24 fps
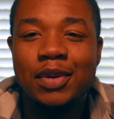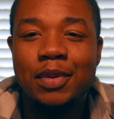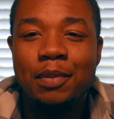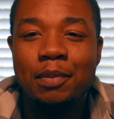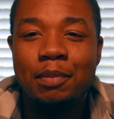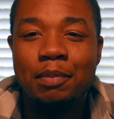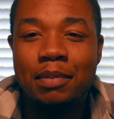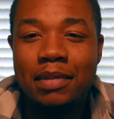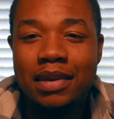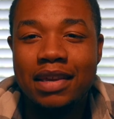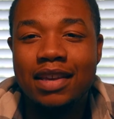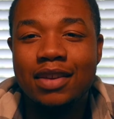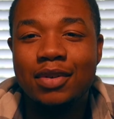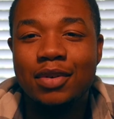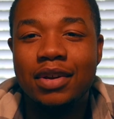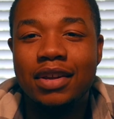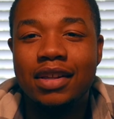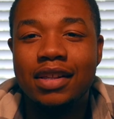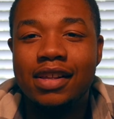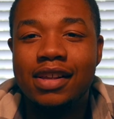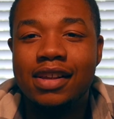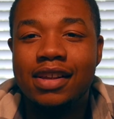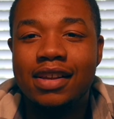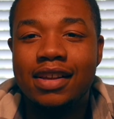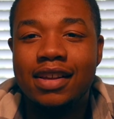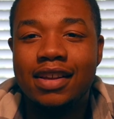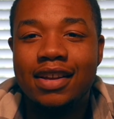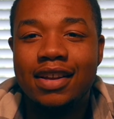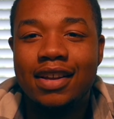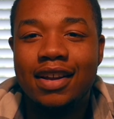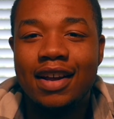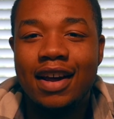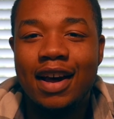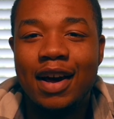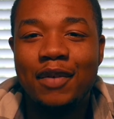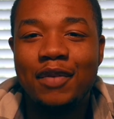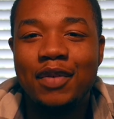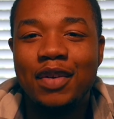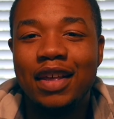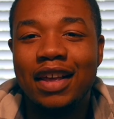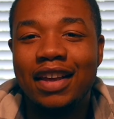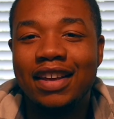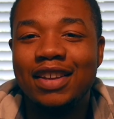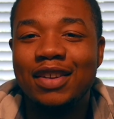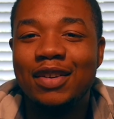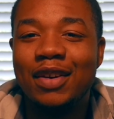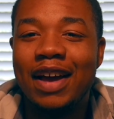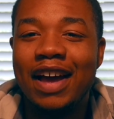me really. I feel
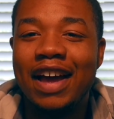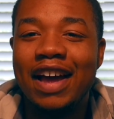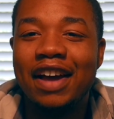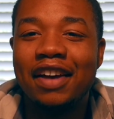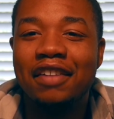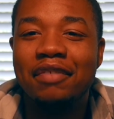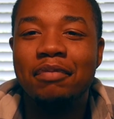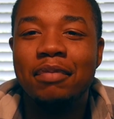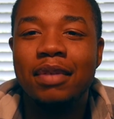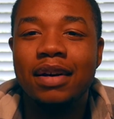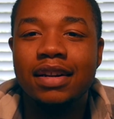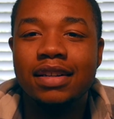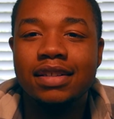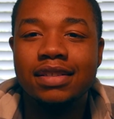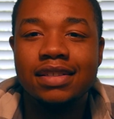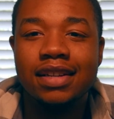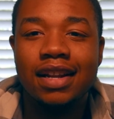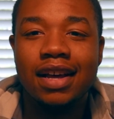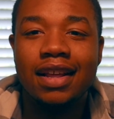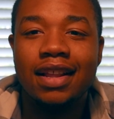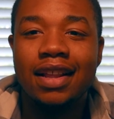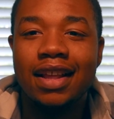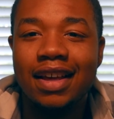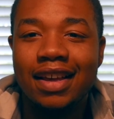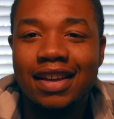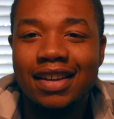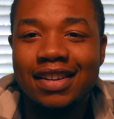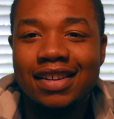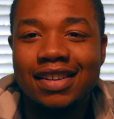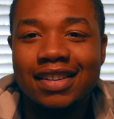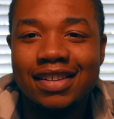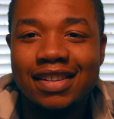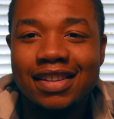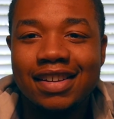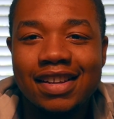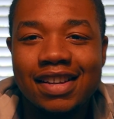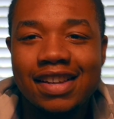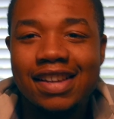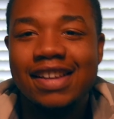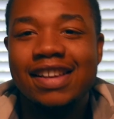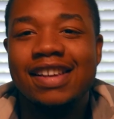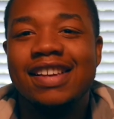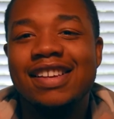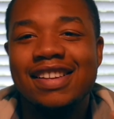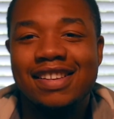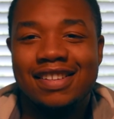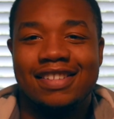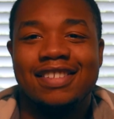like you have, but it's not like
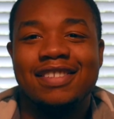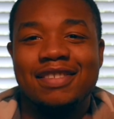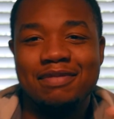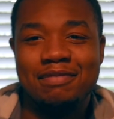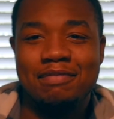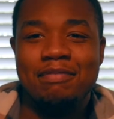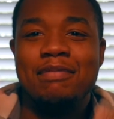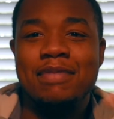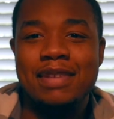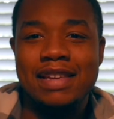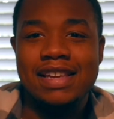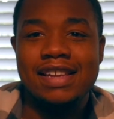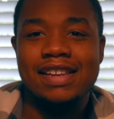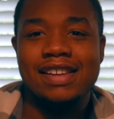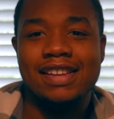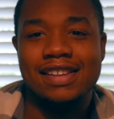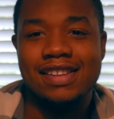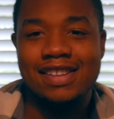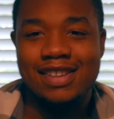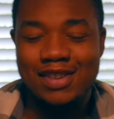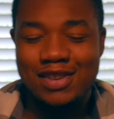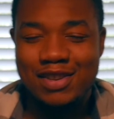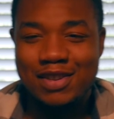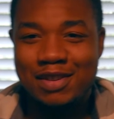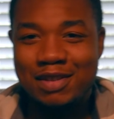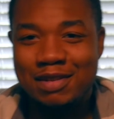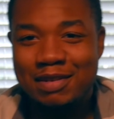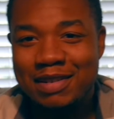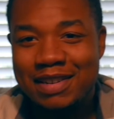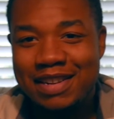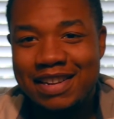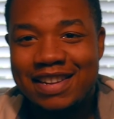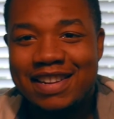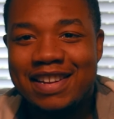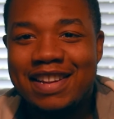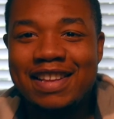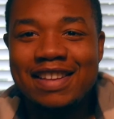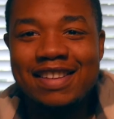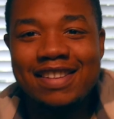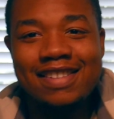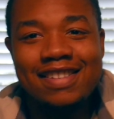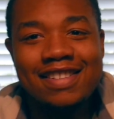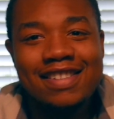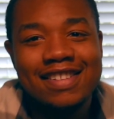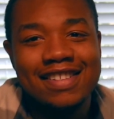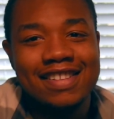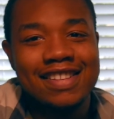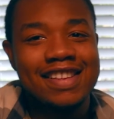me. You know what I'm saying?
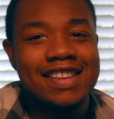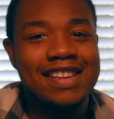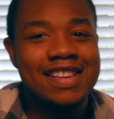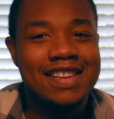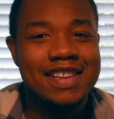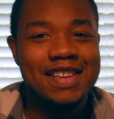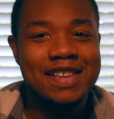That.